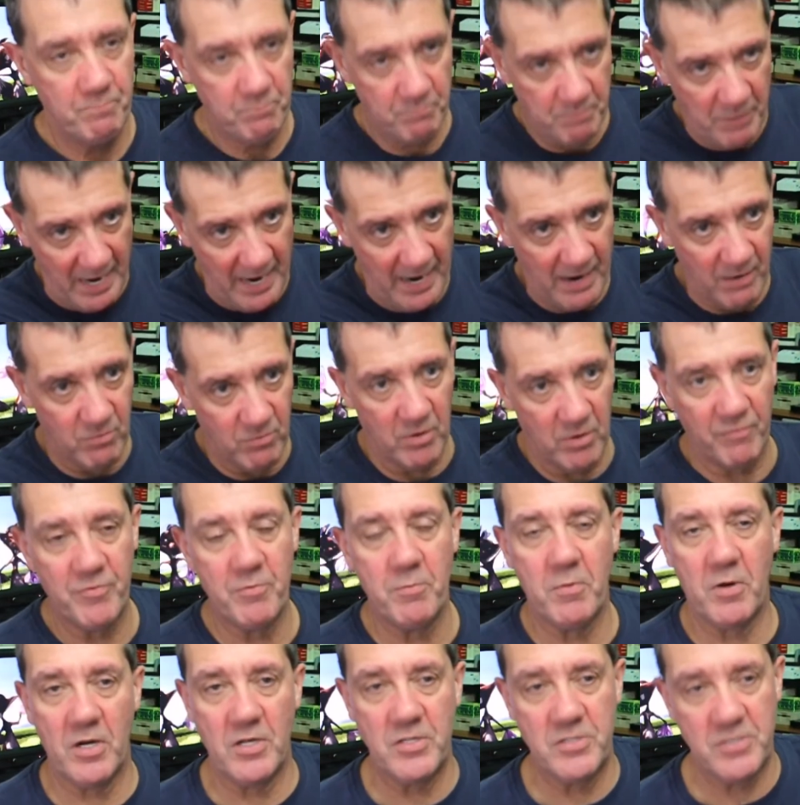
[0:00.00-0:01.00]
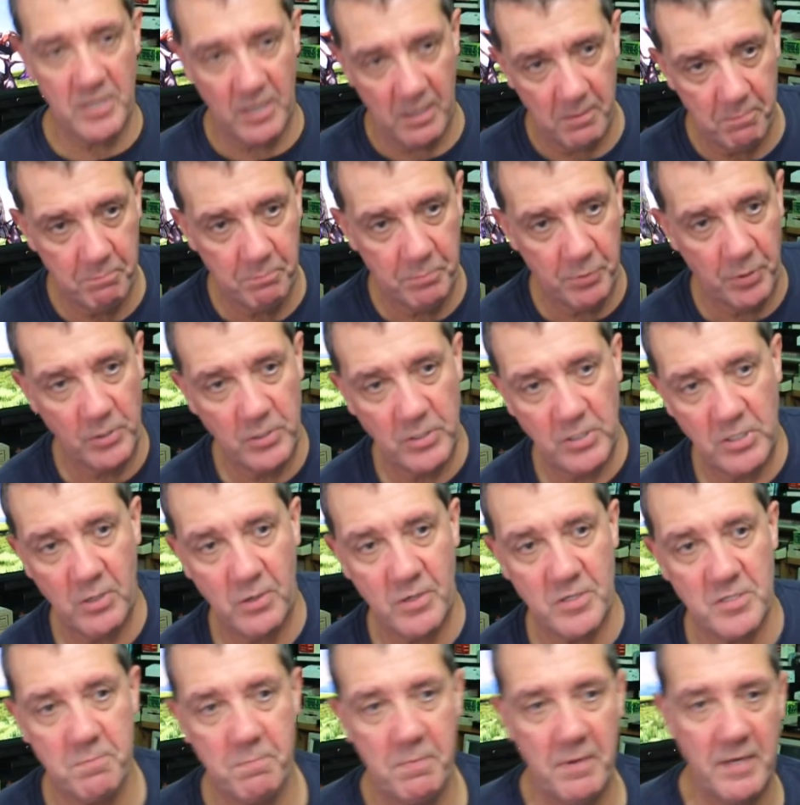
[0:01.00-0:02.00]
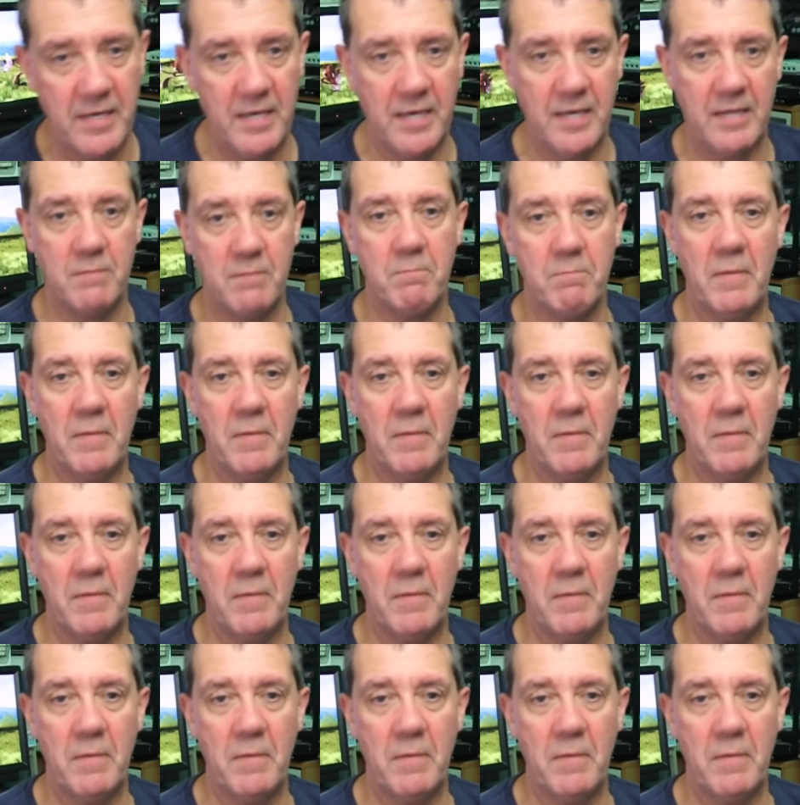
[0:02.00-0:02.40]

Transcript: power off the monitor, put the USB in,